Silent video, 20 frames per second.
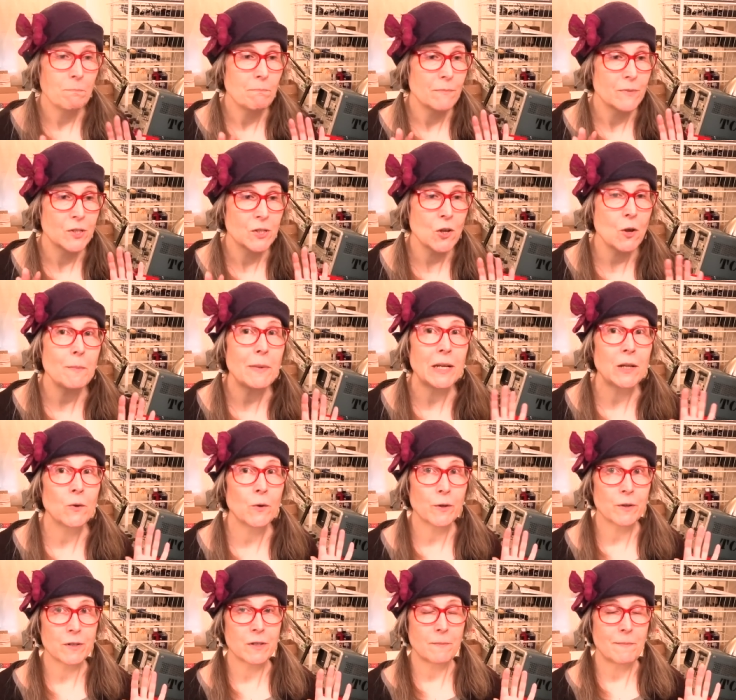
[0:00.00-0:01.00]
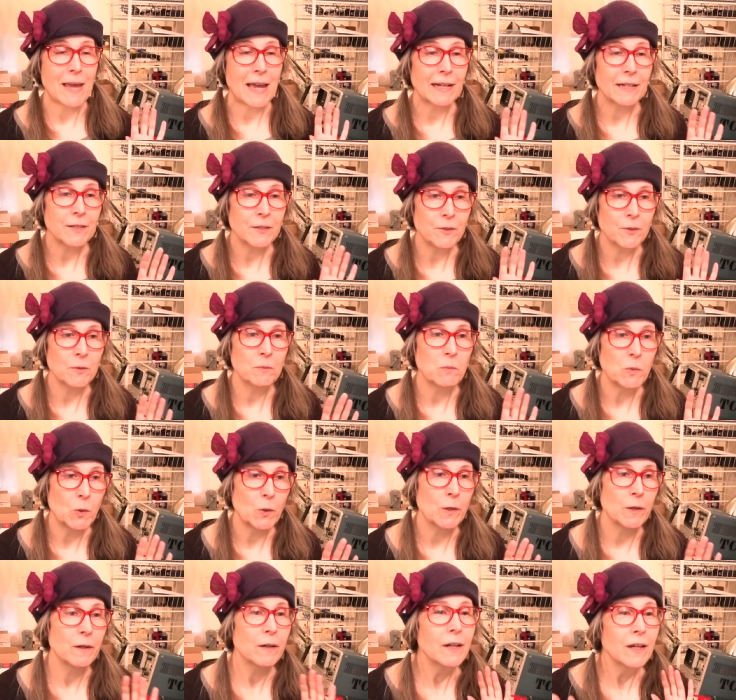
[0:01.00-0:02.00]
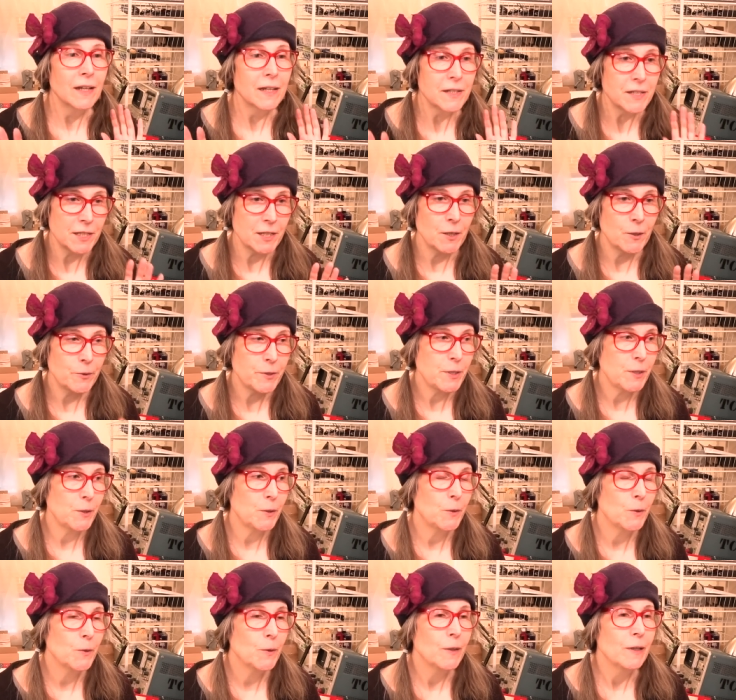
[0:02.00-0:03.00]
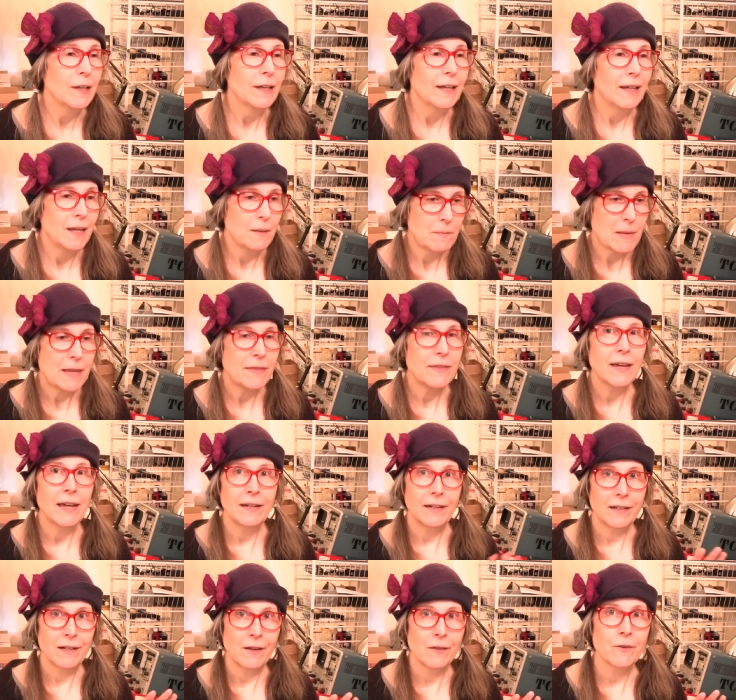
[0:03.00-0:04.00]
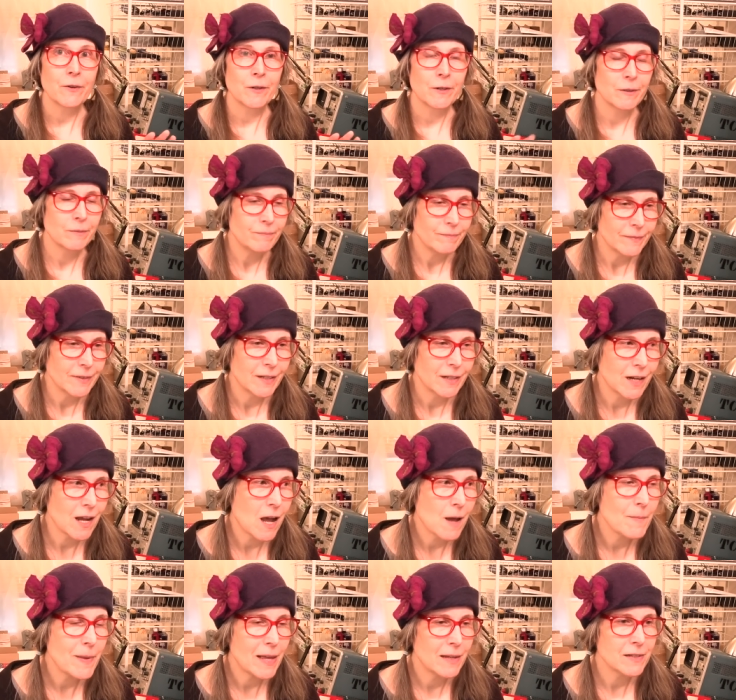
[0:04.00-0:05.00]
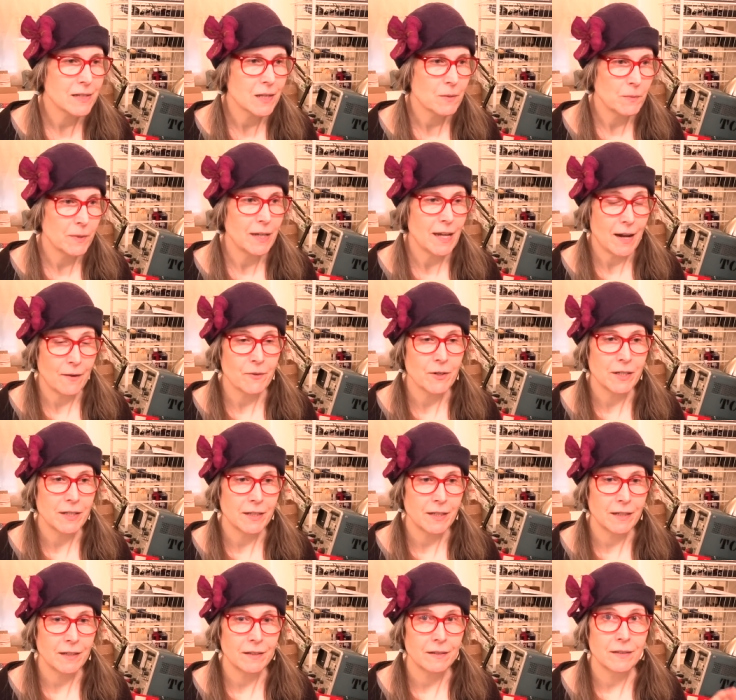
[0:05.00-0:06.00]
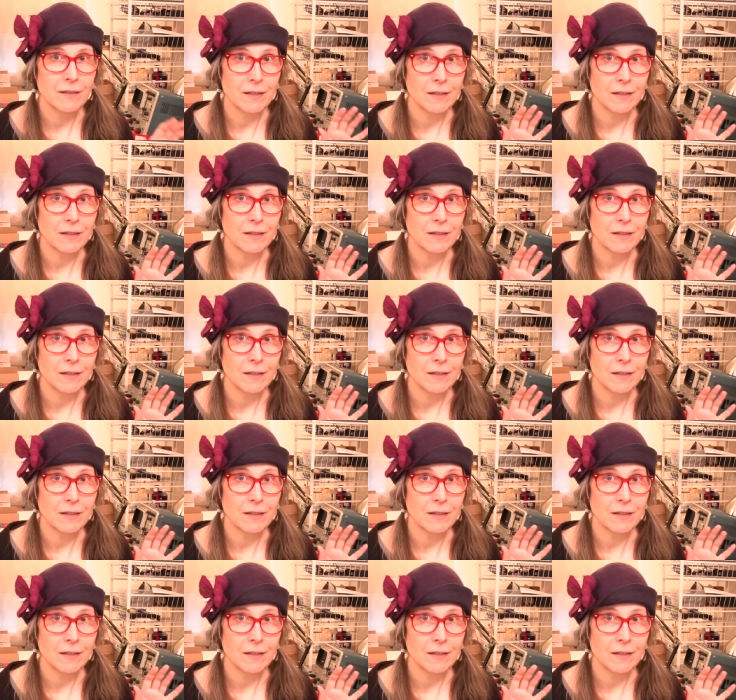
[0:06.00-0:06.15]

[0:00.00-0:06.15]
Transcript: So many orders of magnitude more CO2 and methane and other compounds than we ever did